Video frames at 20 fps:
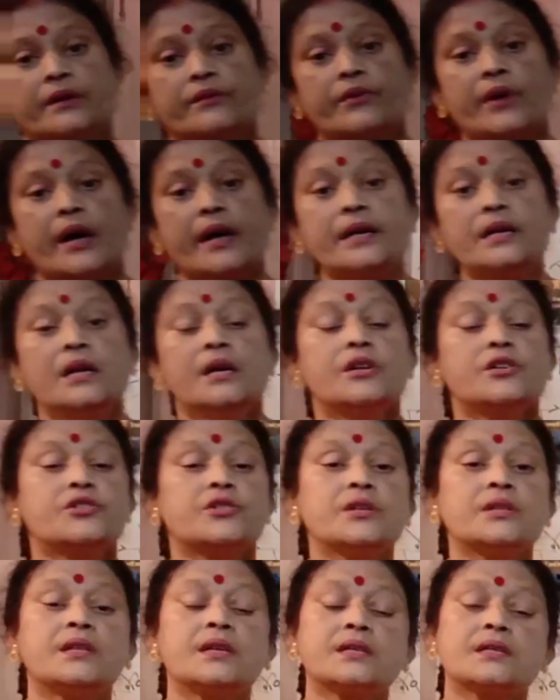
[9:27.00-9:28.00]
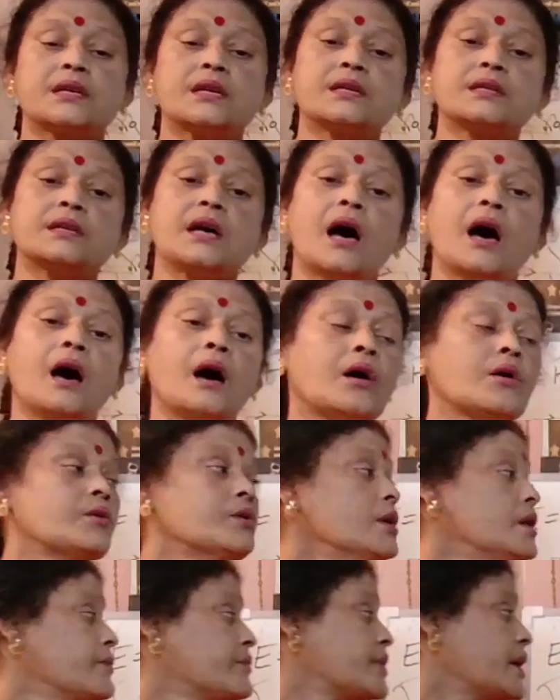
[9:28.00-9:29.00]
Right? So this is
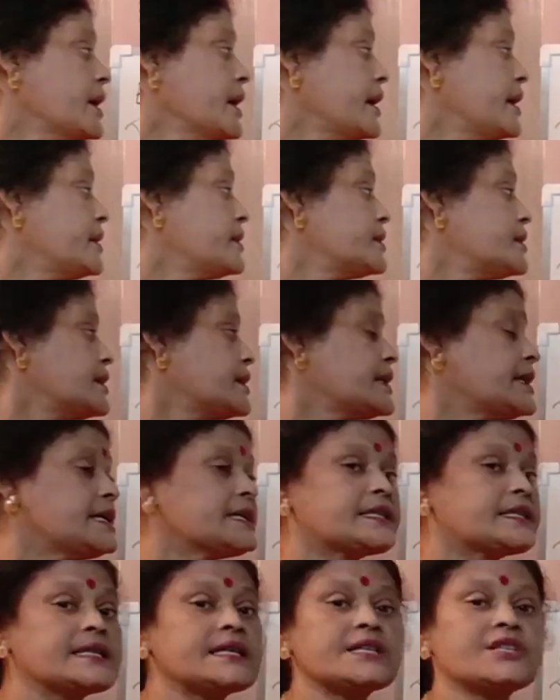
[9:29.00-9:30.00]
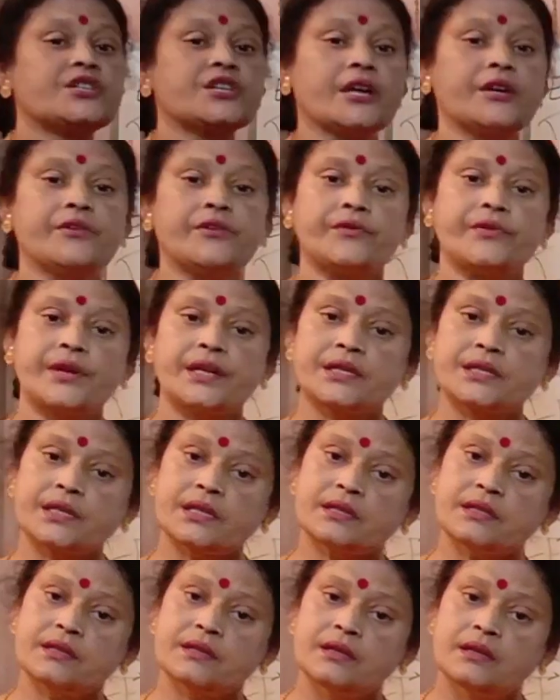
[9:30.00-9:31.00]
how the heat is
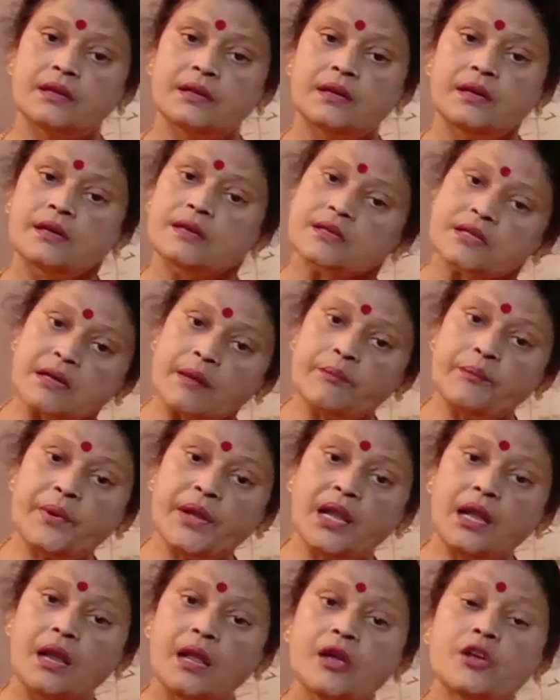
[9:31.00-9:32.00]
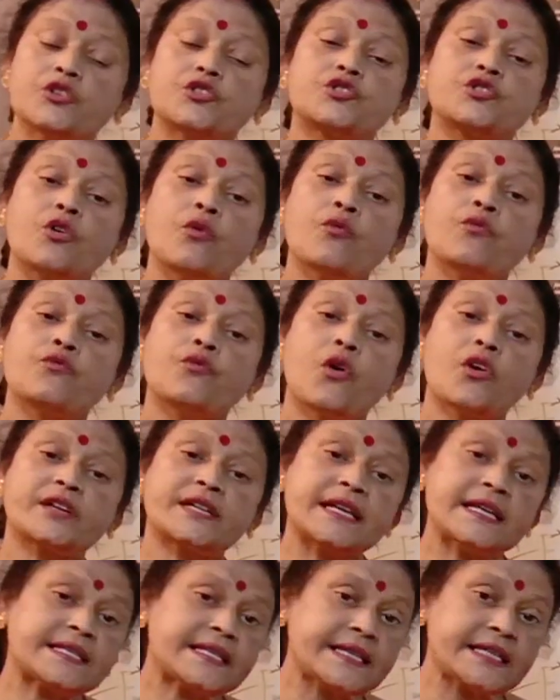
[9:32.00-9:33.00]
generated. Simple. So what
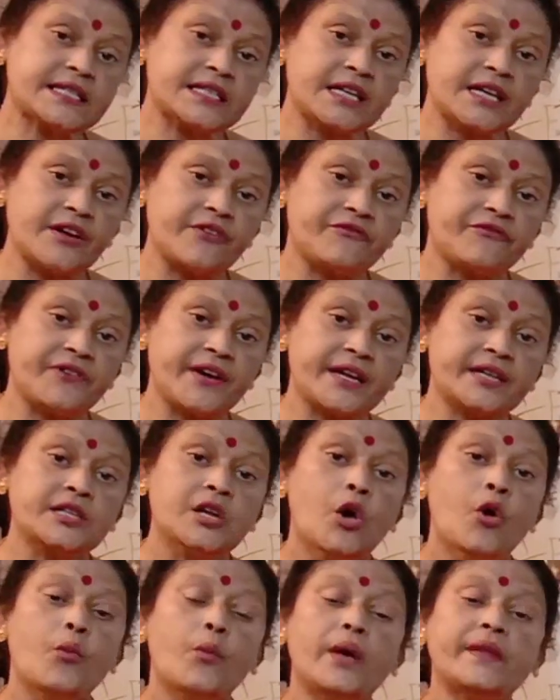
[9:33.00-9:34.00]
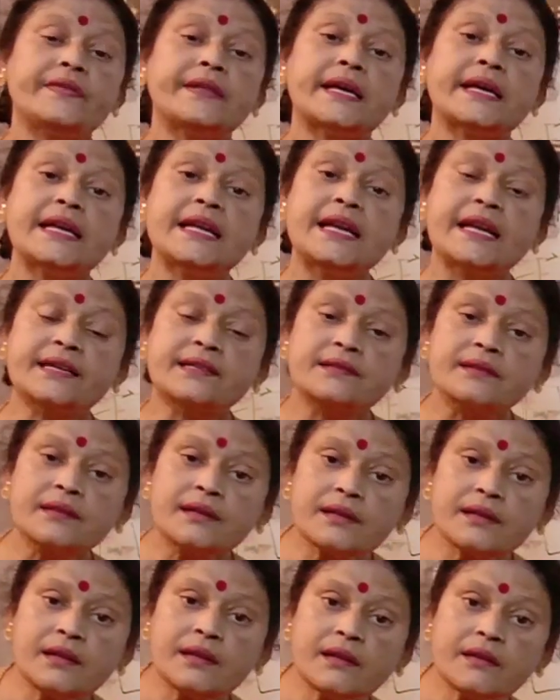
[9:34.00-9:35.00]
is heating effect? When the
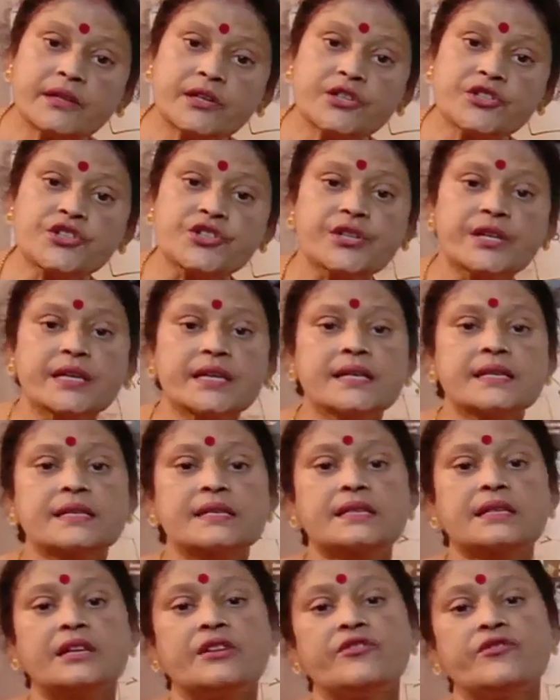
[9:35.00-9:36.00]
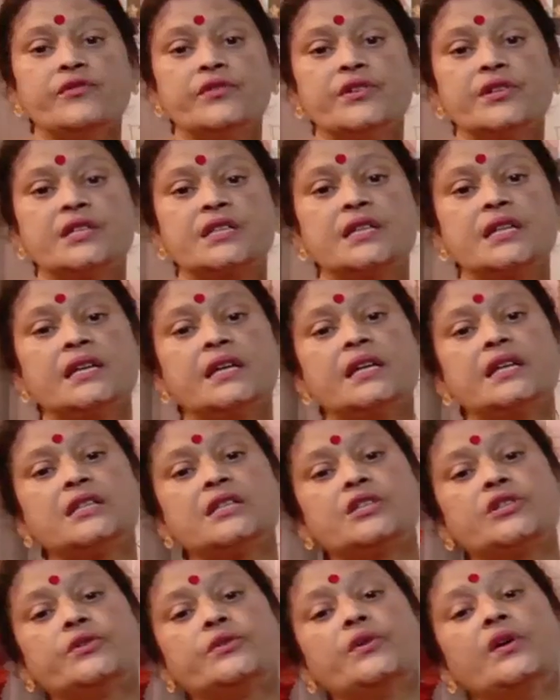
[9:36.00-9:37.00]
electrical energy is converting
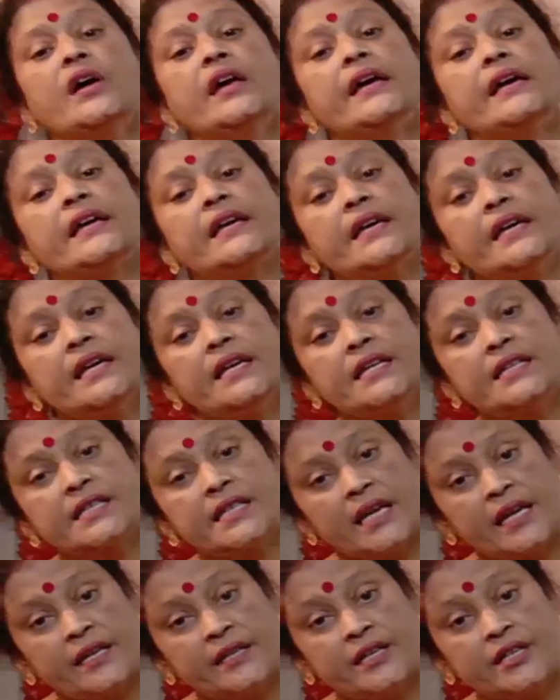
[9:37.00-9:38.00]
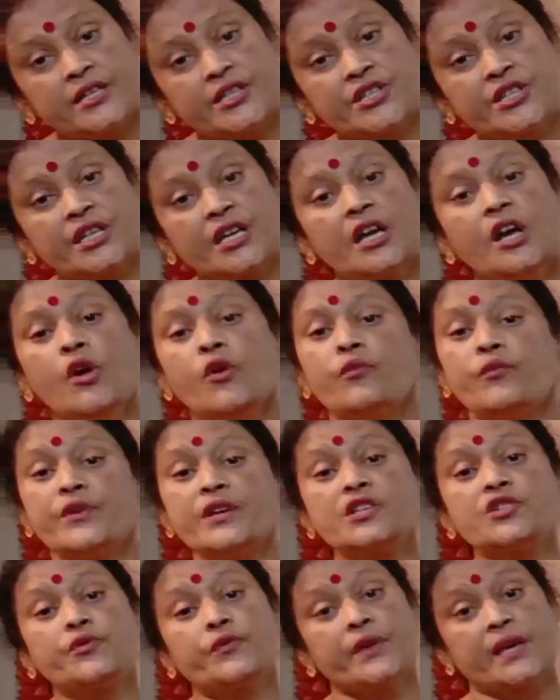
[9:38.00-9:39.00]
into heat energy,
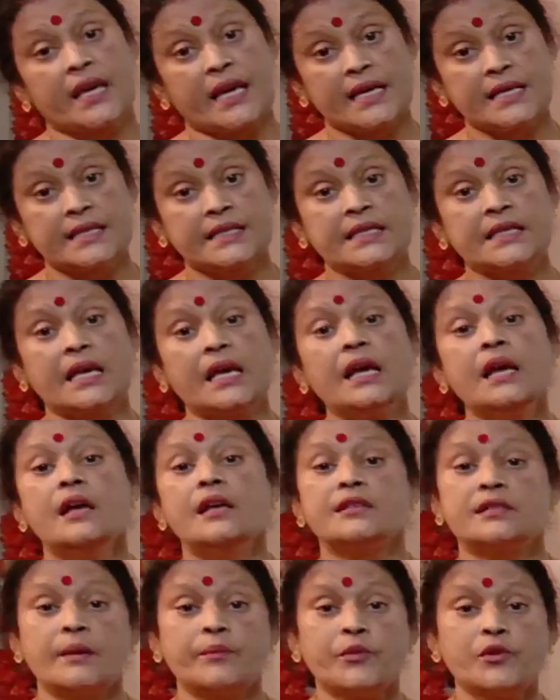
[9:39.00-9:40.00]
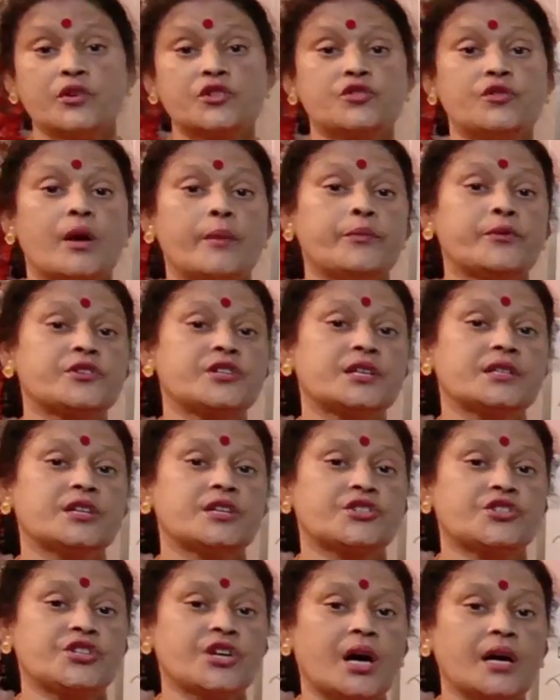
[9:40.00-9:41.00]
which we can see. Suppose you are putting the
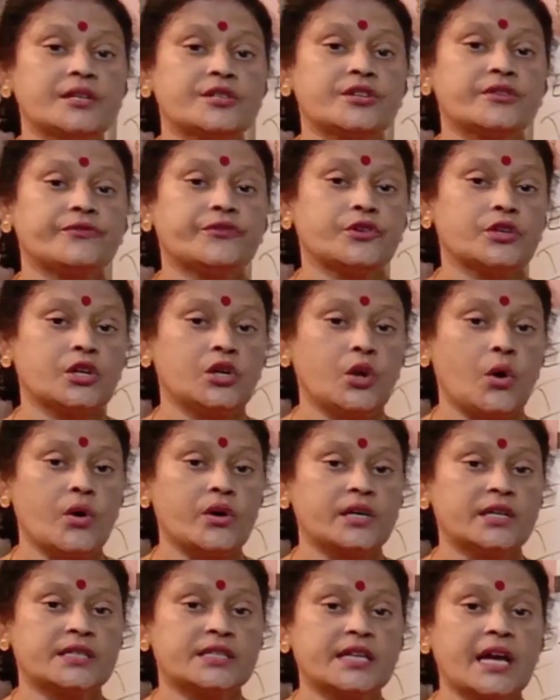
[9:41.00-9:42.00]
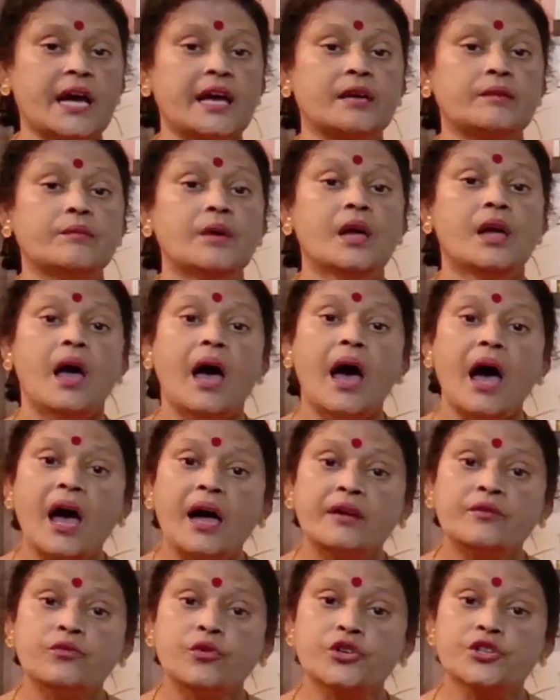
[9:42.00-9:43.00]
charger for a longer time,
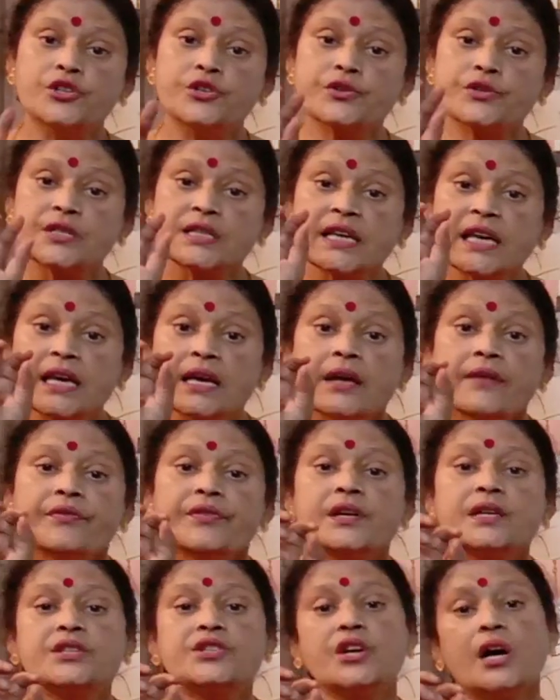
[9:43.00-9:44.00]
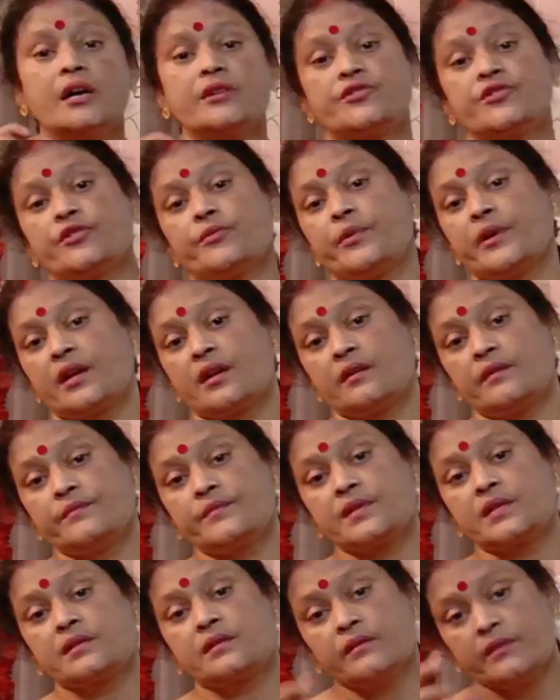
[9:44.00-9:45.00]
and what you see, the charger
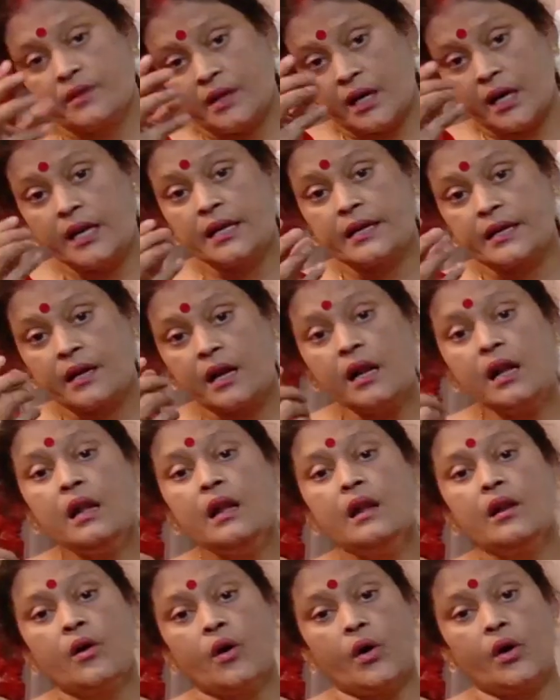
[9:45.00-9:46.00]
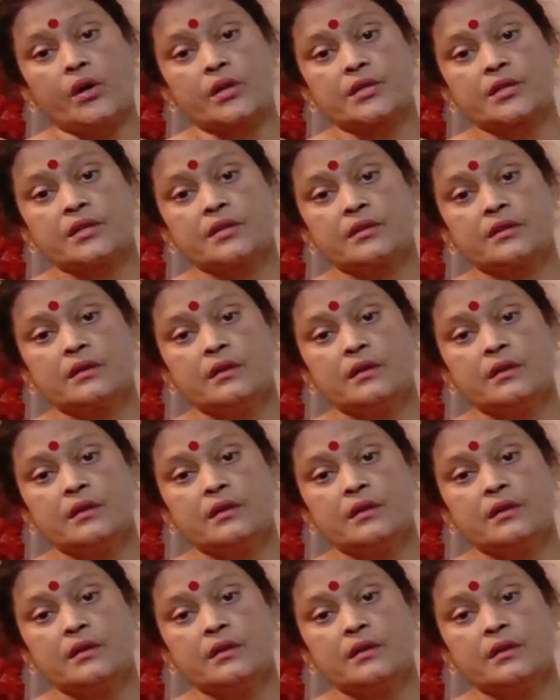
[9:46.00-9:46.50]
becomes a little hot.